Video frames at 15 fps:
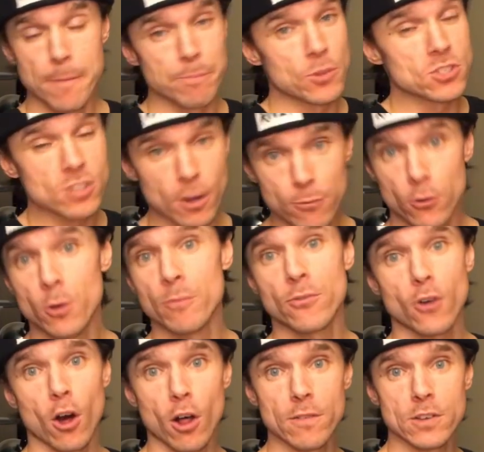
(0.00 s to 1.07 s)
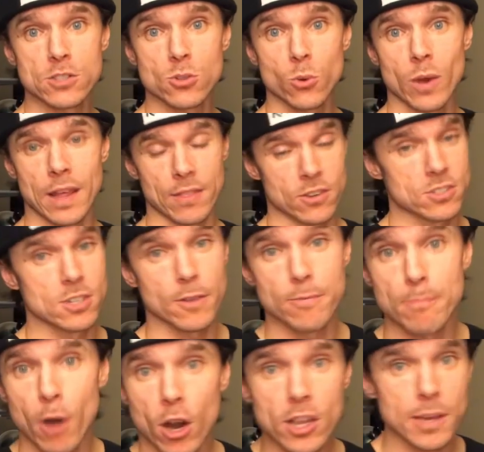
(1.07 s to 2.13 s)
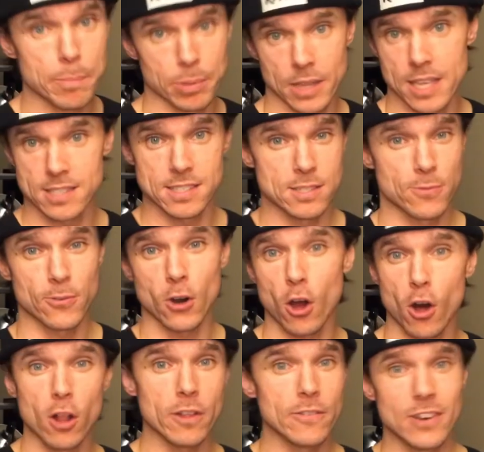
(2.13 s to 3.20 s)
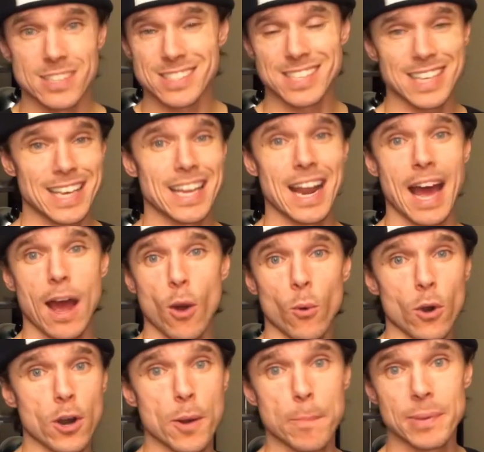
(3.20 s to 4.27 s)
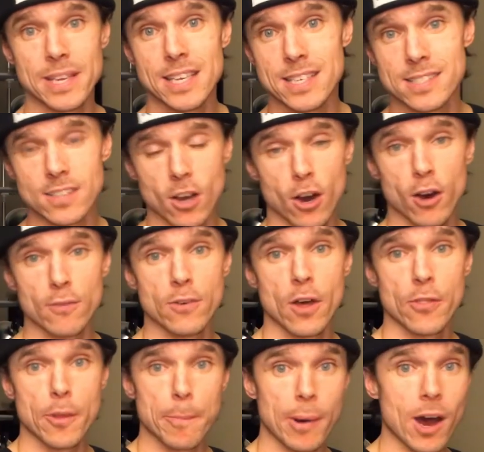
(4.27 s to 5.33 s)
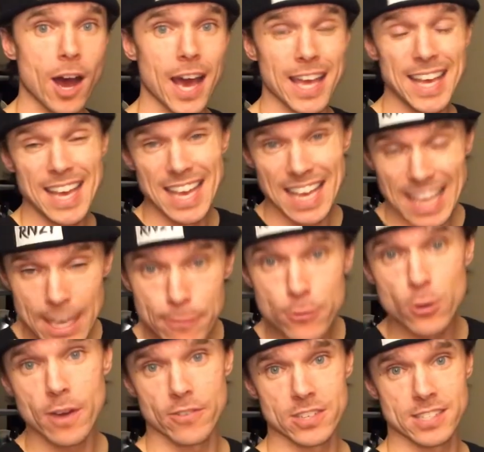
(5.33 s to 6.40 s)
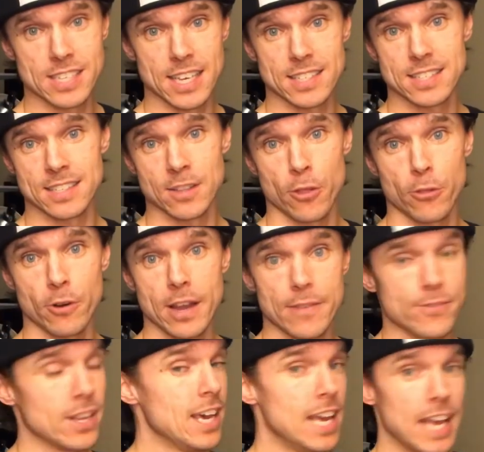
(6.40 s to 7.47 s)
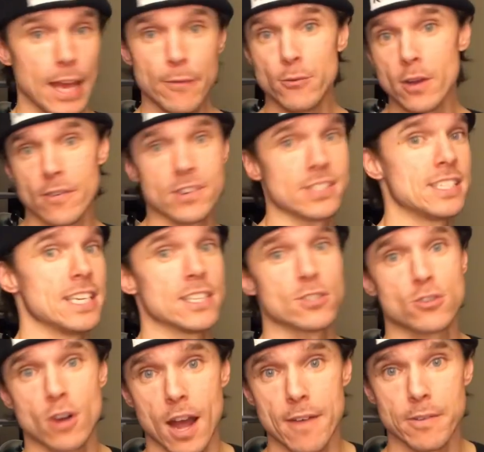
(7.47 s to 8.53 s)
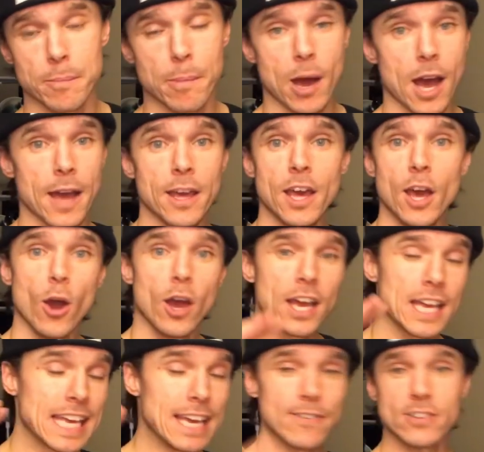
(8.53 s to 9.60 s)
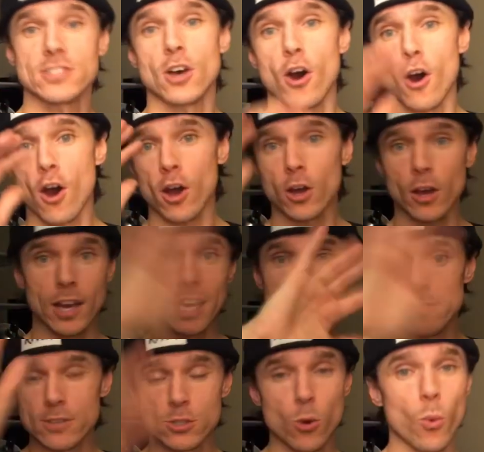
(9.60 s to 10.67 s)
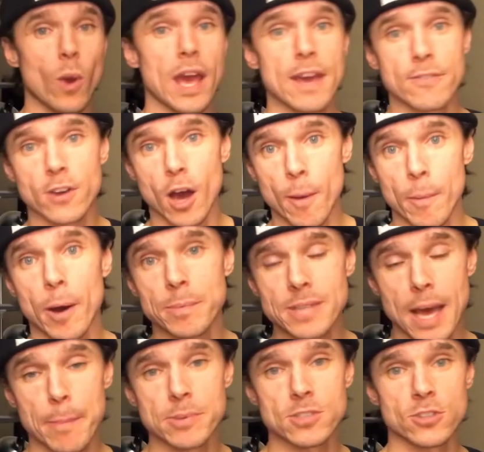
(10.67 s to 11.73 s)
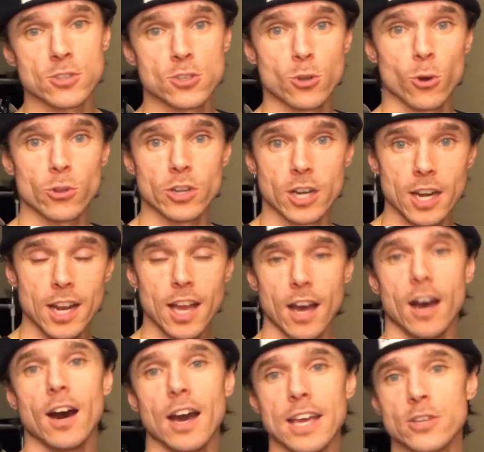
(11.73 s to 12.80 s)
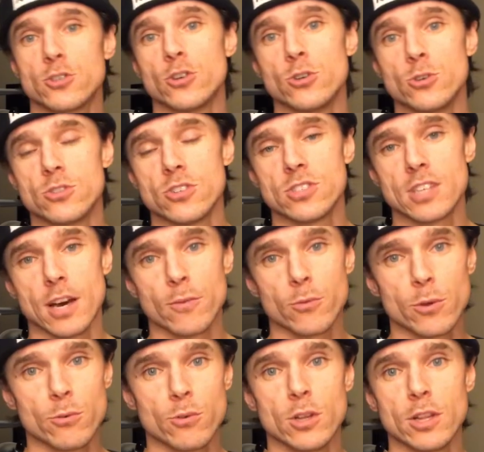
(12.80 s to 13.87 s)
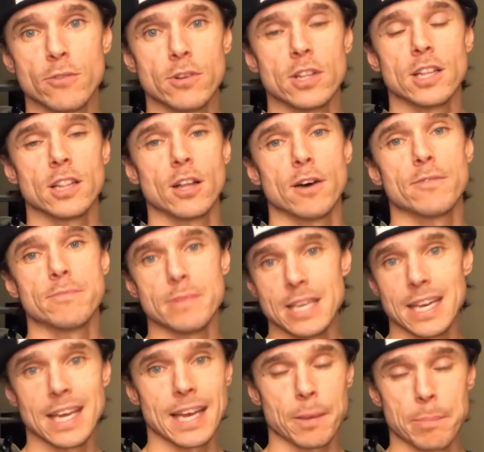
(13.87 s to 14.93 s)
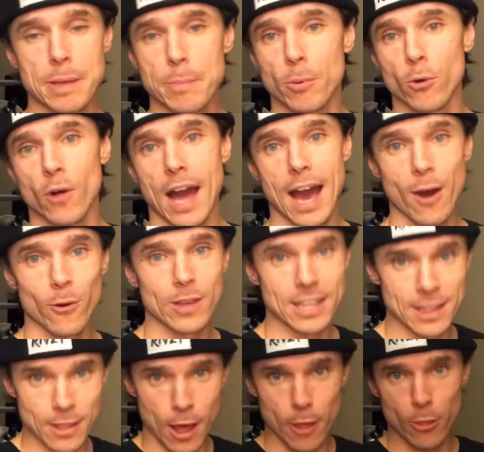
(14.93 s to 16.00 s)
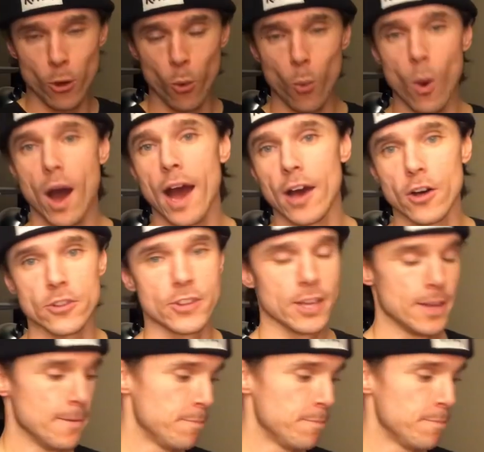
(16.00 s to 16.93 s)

There's enough room for all of us to win. There's enough marketplaces for all of us to get our piece of the pie. If you ever see us in the thrift, if you ever see us driving by, give us a honk, give us a wave, come up, tap us on the shoulder, introduce yourself. We really, really love meeting people out in the wild.